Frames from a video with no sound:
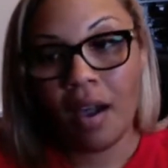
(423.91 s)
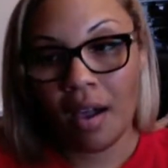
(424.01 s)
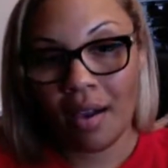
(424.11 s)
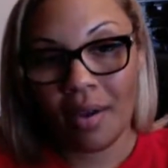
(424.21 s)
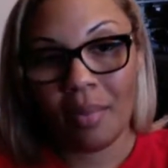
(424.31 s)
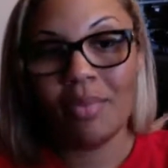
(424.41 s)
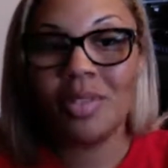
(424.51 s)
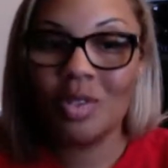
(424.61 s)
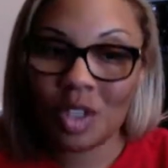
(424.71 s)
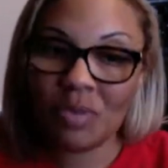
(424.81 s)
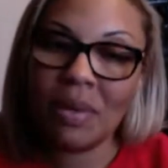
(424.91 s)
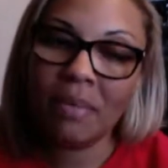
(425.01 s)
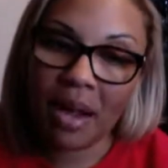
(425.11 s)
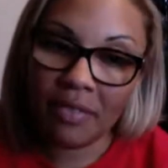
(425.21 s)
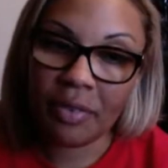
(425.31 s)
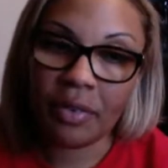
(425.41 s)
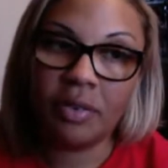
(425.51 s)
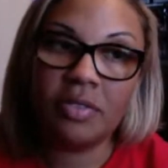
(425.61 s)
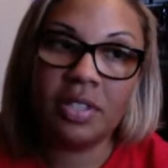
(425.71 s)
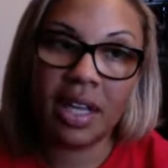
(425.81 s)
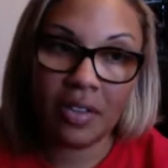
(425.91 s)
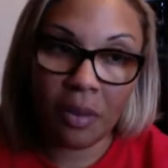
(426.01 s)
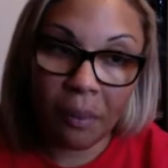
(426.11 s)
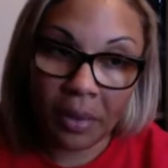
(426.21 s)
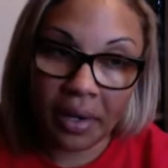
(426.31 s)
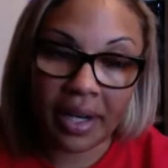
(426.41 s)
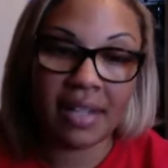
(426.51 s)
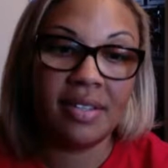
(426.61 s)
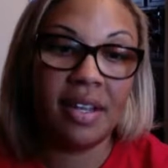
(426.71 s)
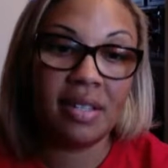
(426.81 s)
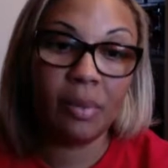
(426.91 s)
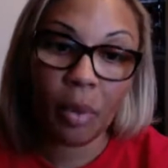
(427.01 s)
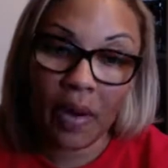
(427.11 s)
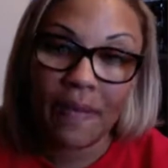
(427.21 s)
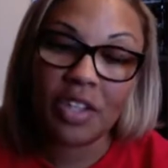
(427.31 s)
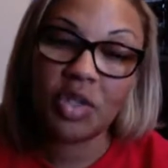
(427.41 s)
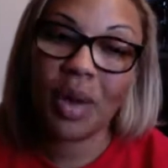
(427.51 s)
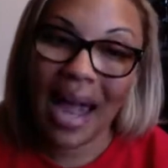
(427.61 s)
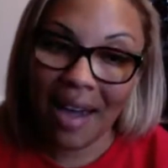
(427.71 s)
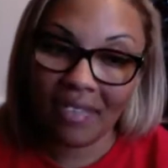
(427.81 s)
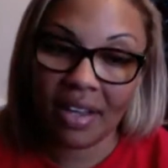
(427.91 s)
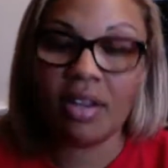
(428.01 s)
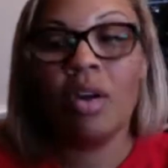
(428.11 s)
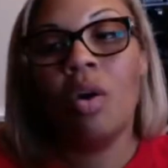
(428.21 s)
So just be mindful to get the book, because it is important that you have it.